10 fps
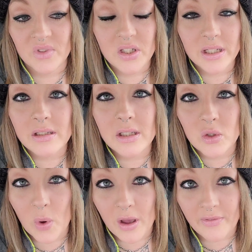six to
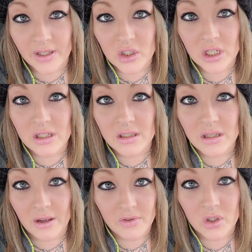12
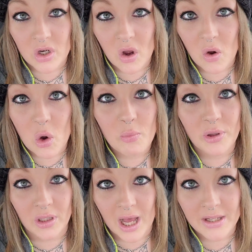inches of snow
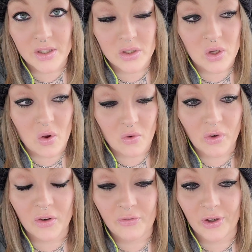plus, so
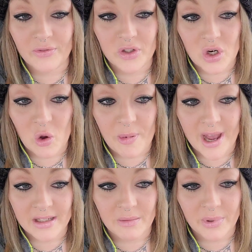over a foot of snow
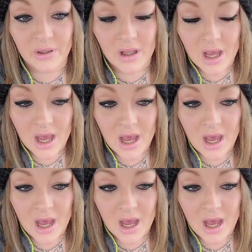possible